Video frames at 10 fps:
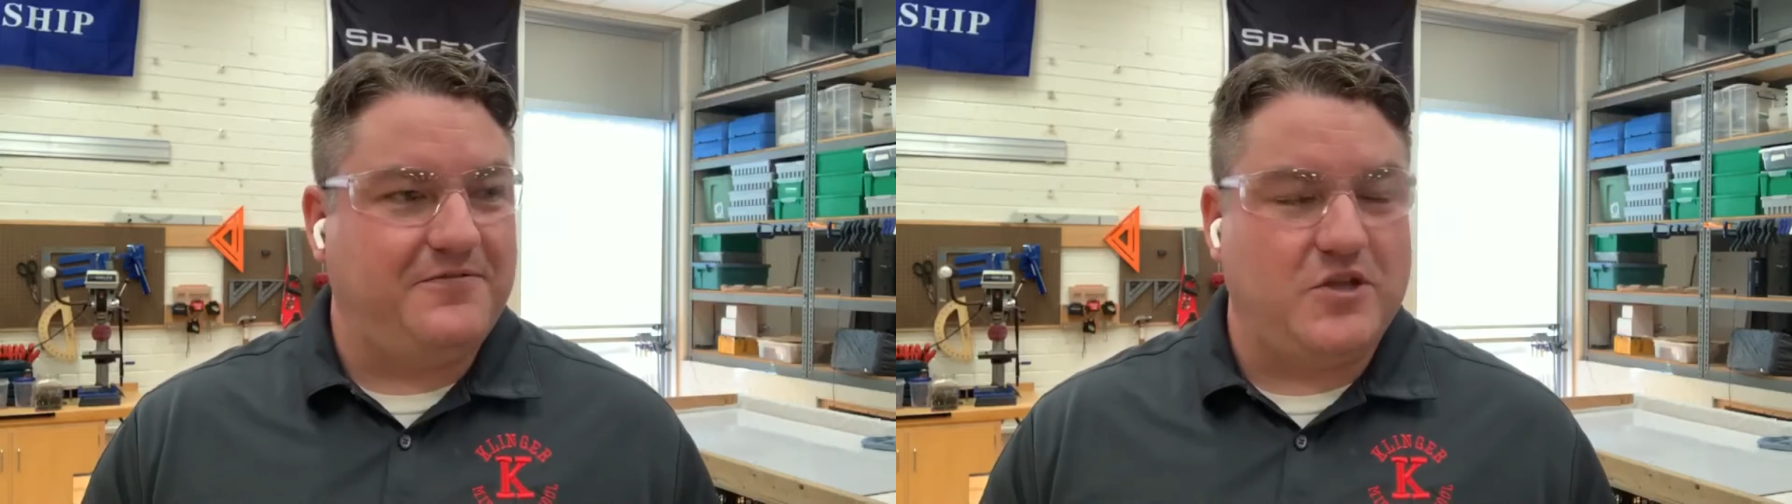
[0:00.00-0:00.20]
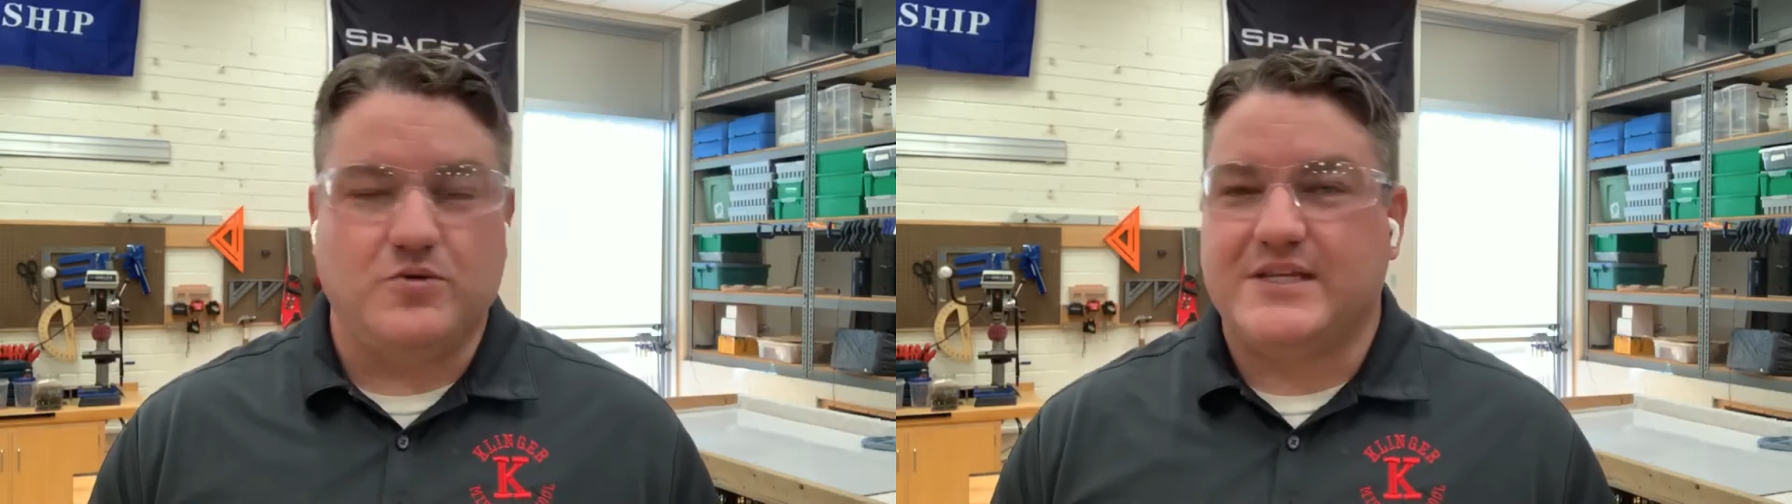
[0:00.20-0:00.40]

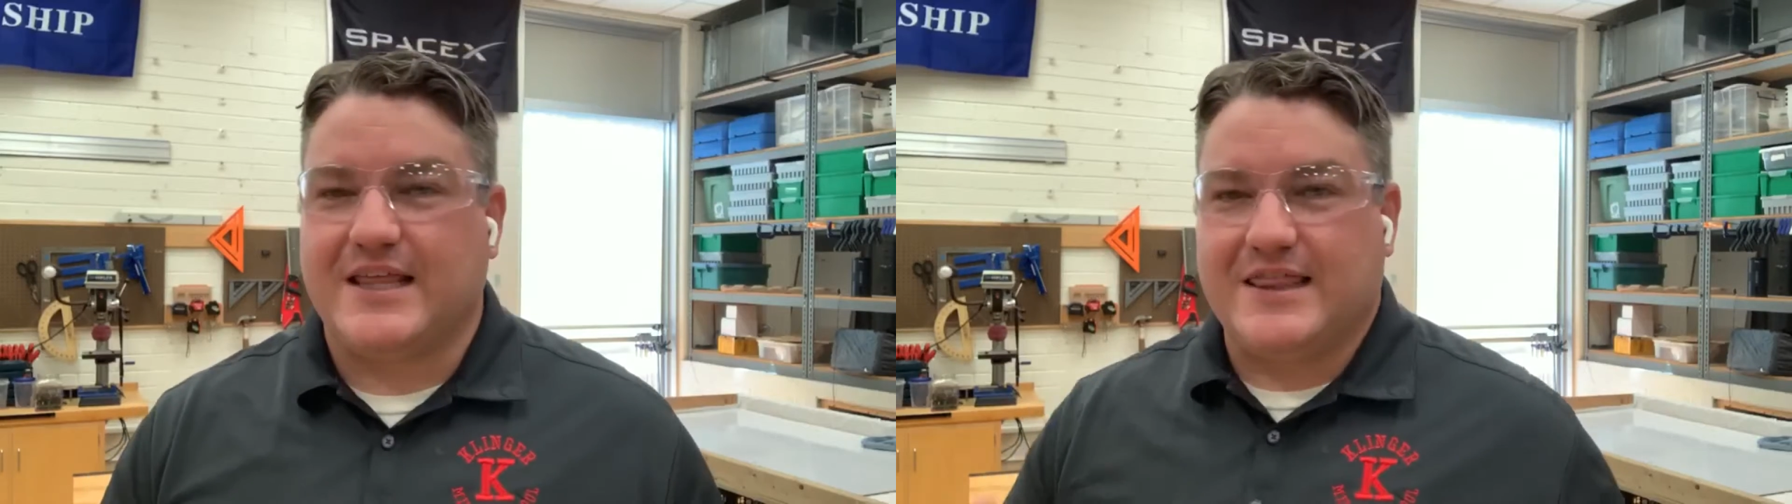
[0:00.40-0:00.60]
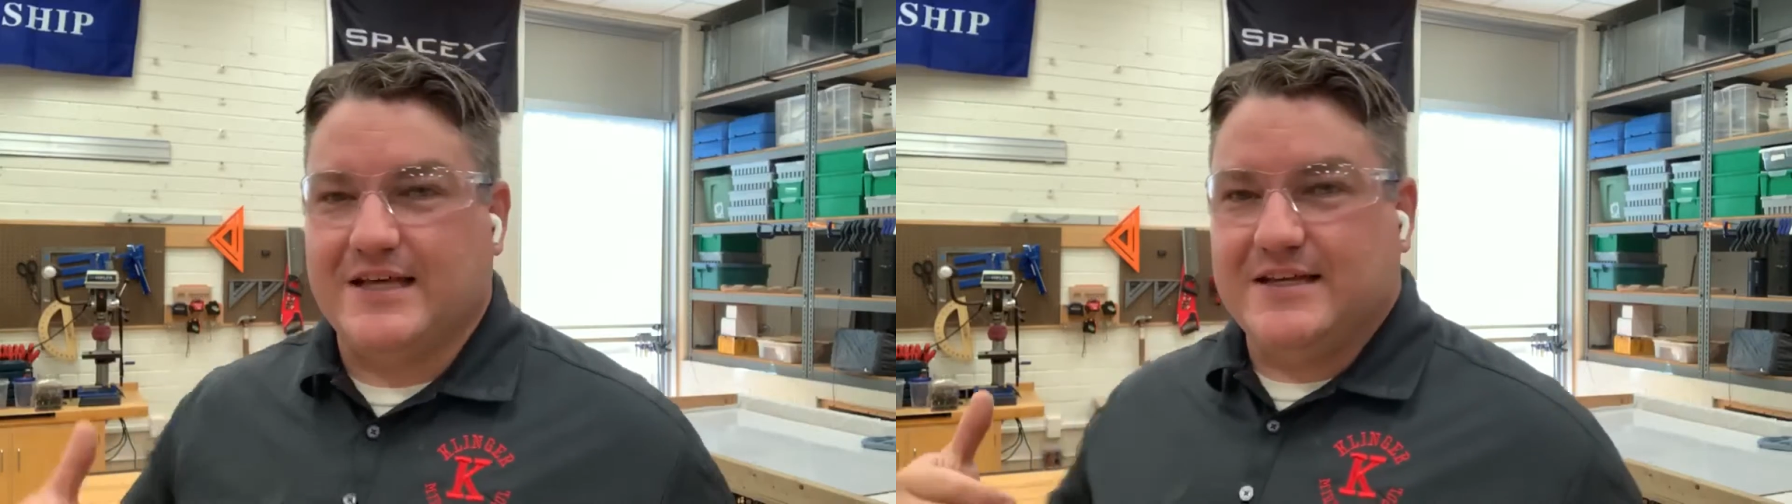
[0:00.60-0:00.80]
using
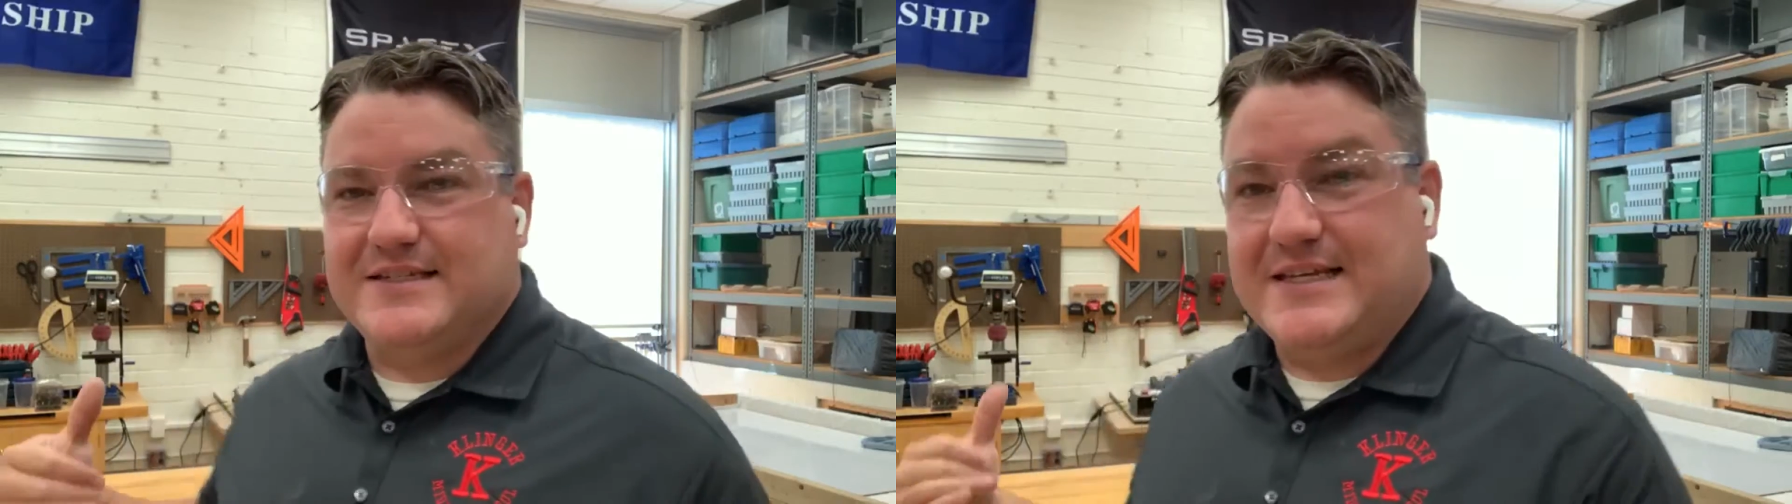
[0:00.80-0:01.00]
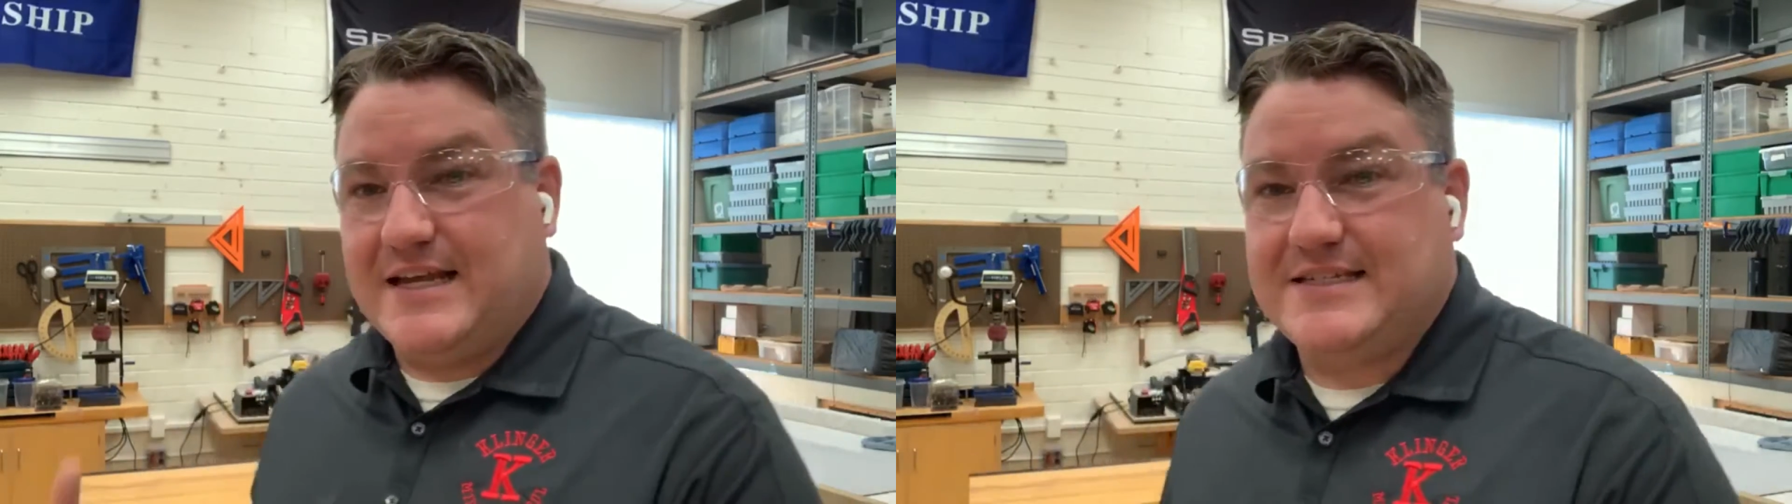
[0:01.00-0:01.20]
the
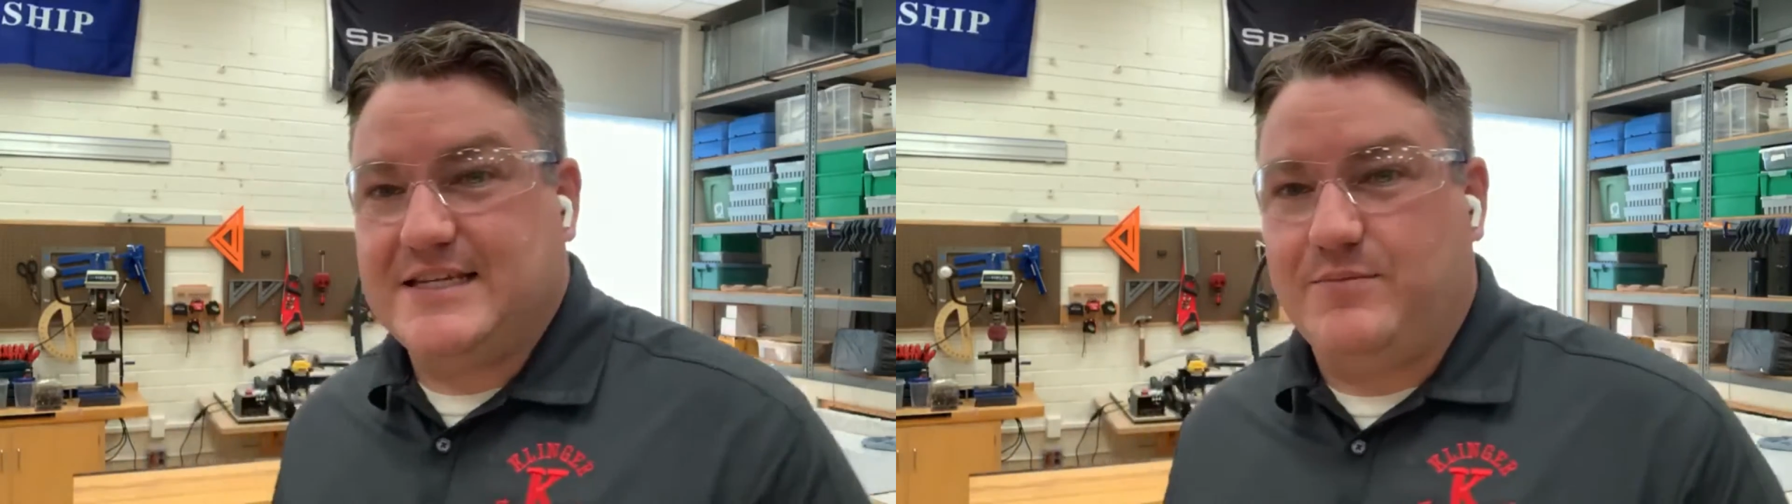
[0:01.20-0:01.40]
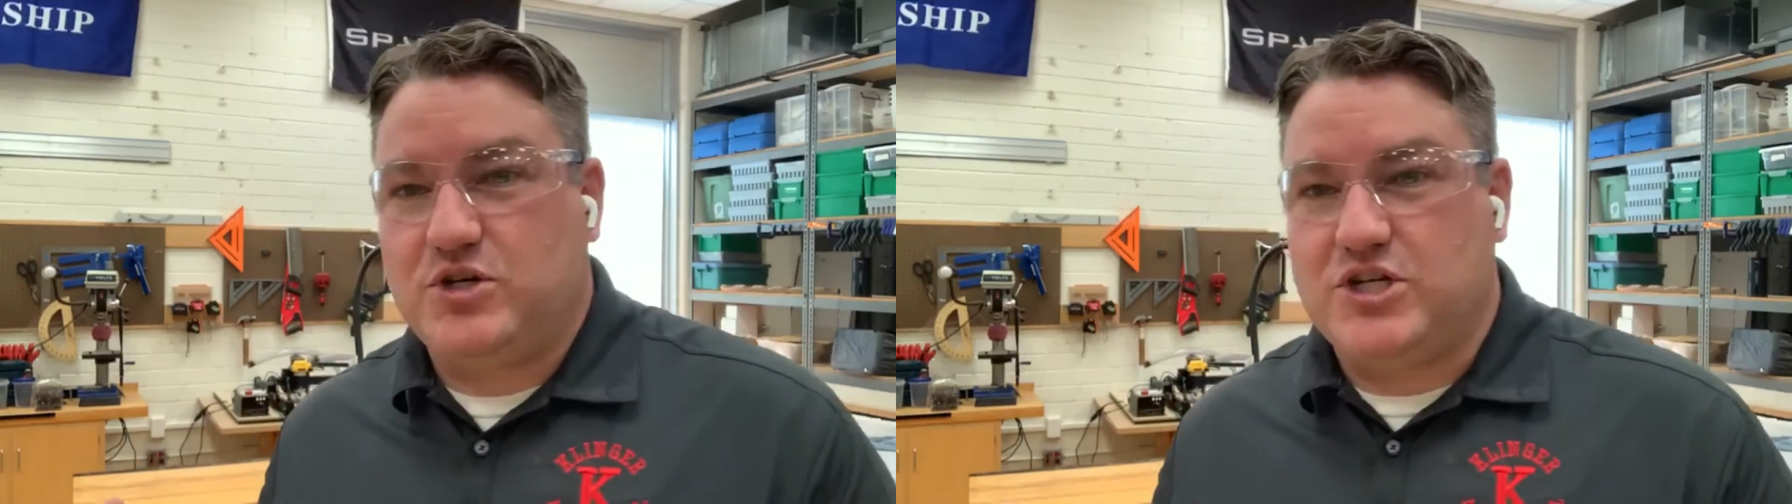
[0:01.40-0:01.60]

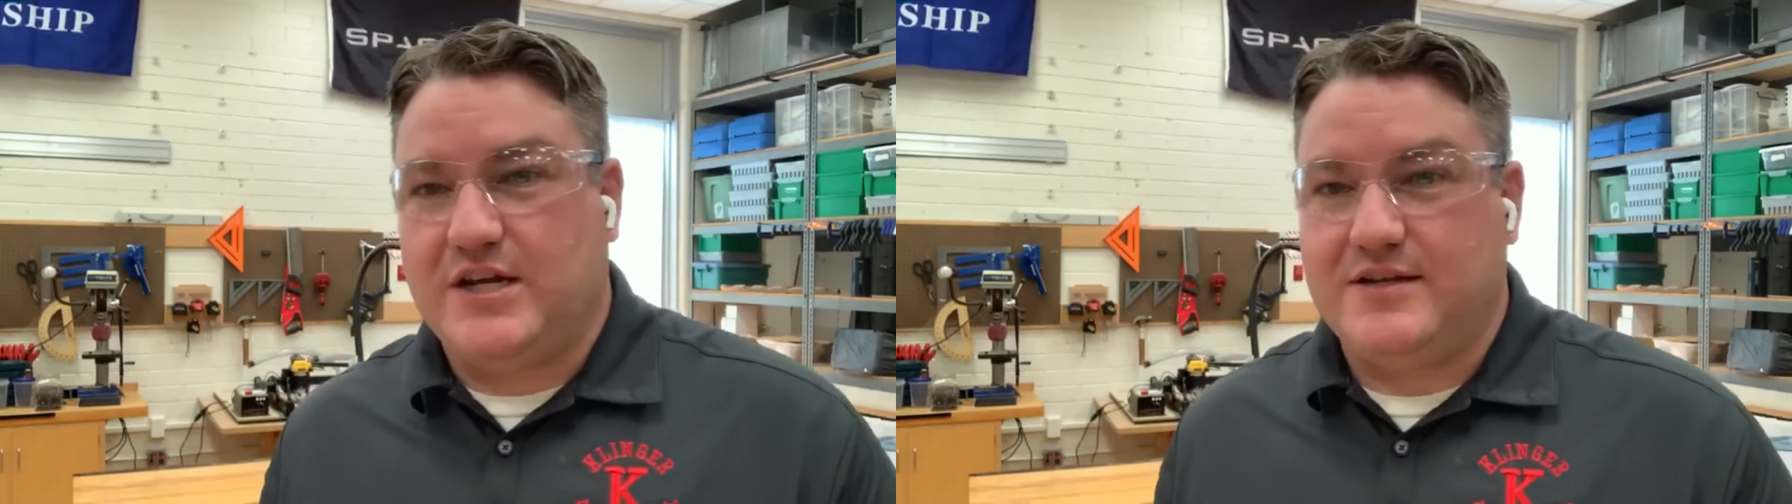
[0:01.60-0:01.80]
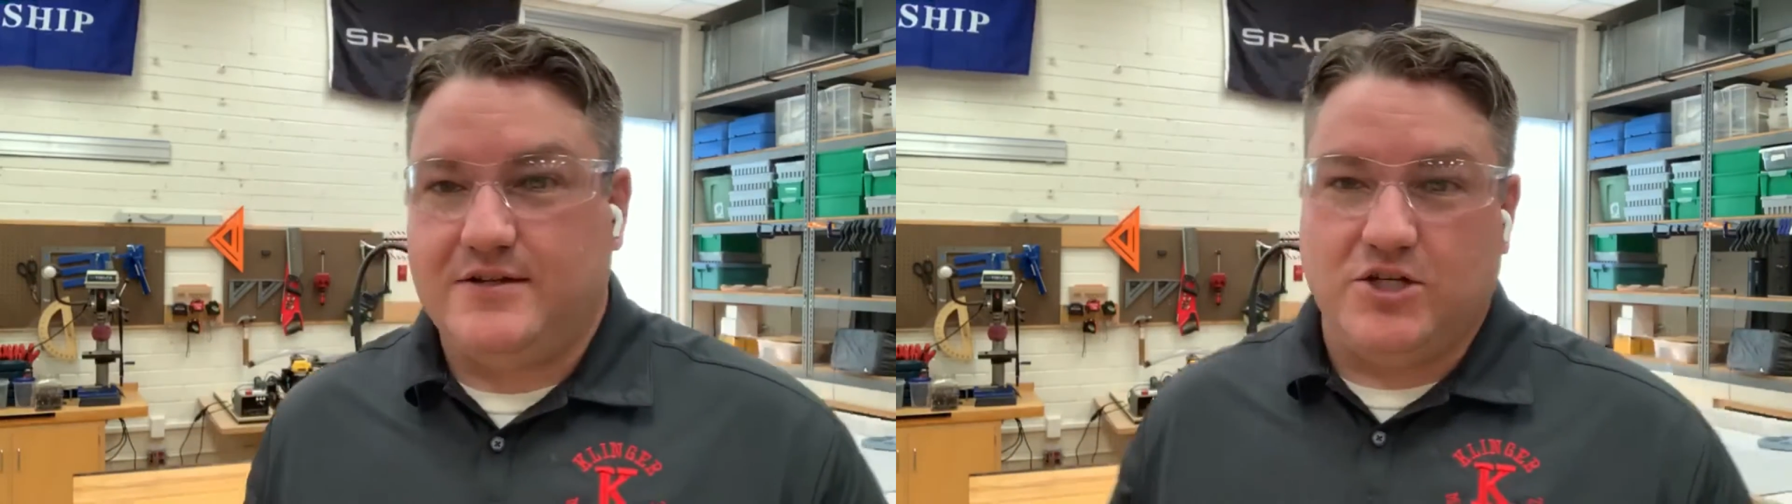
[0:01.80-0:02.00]
CNC machine.